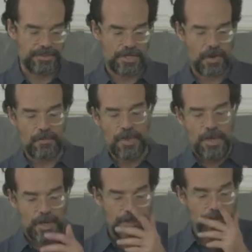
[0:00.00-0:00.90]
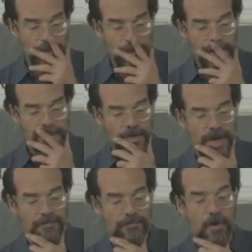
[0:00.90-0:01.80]
So in the north, you
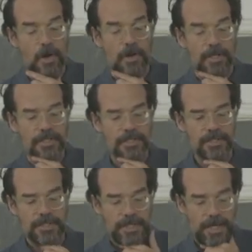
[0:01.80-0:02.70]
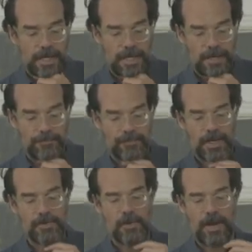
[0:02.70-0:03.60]
have Holland, um,
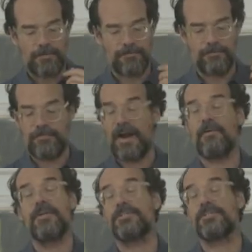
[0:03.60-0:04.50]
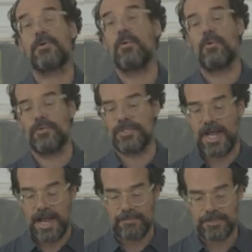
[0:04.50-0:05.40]
and you have various schools,
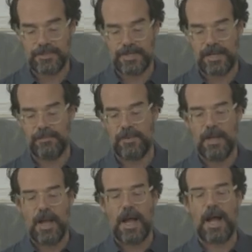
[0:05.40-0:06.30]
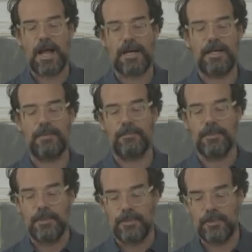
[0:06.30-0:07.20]
Amsterdam, Haarlem,
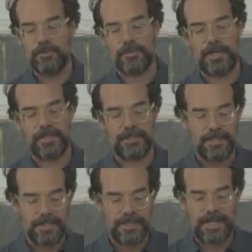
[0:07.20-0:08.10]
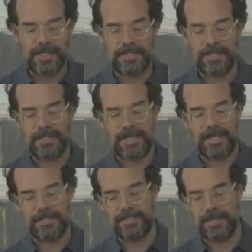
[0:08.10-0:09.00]
Utrecht, Leiden,
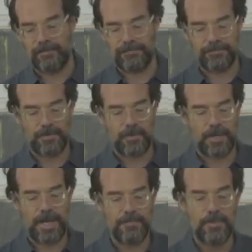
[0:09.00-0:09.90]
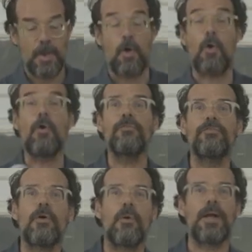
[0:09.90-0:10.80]
and Delft, okay?
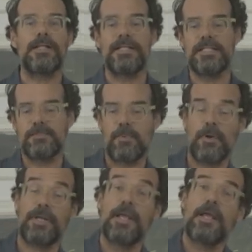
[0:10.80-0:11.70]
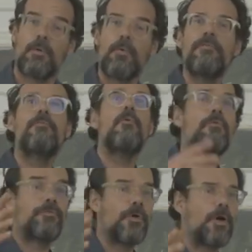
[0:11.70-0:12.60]
Also, at this point, we've
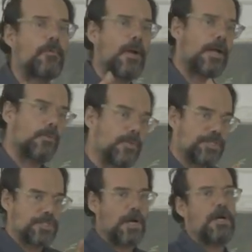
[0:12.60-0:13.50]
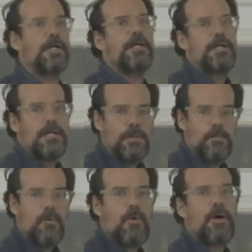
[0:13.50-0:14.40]
moved on, right? We started
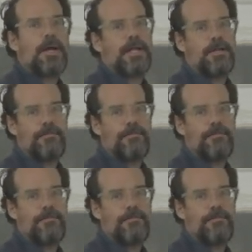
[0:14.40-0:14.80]
more in the